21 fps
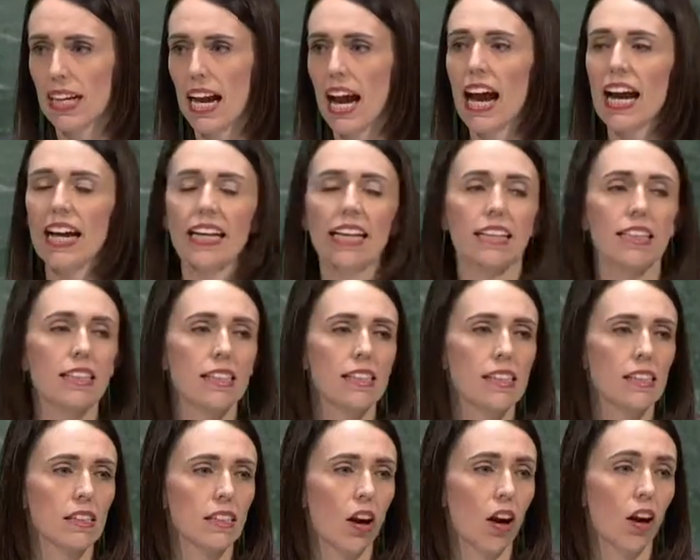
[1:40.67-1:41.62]

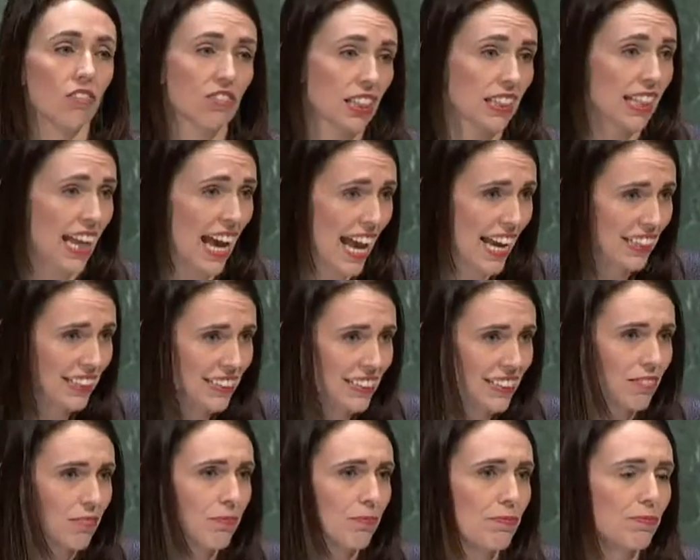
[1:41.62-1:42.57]
Guardians of the
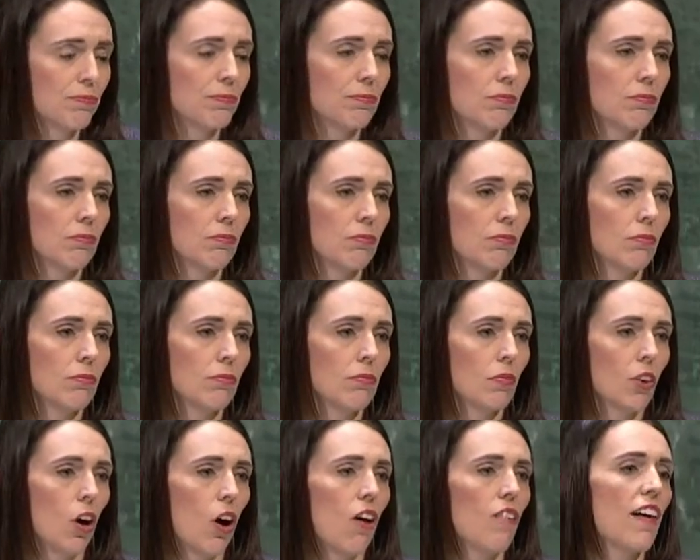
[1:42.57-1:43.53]
land,
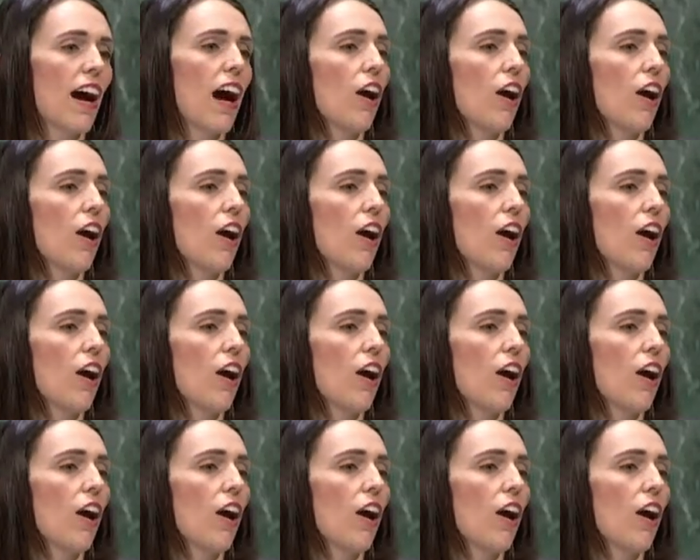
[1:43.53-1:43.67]
of